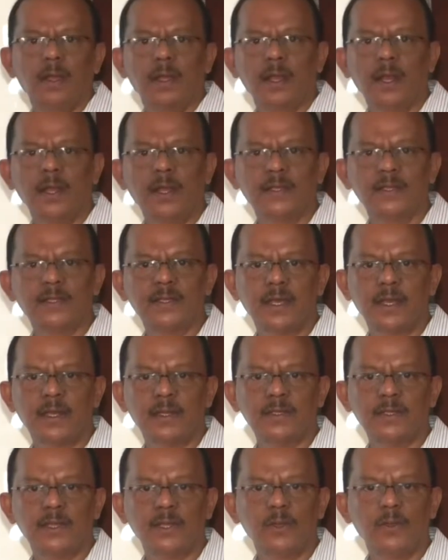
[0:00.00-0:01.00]
condenser
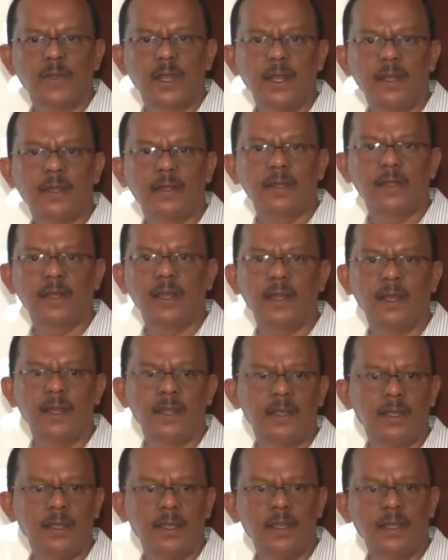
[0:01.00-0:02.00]
is into electrical
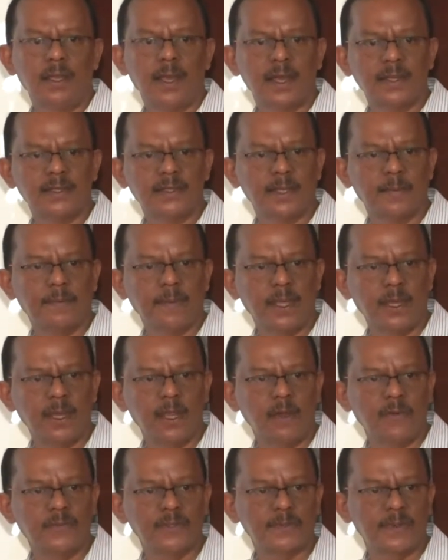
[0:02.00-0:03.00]
and he has some
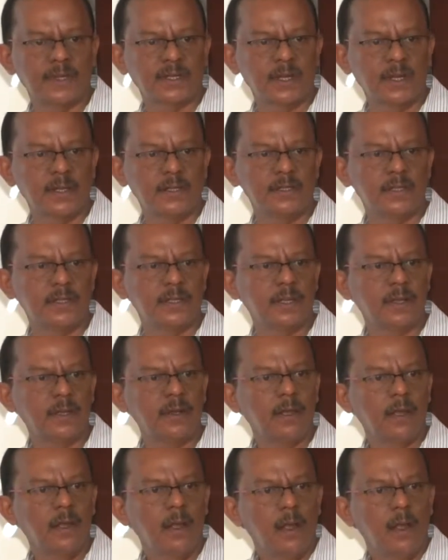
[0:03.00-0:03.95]
area of specialization.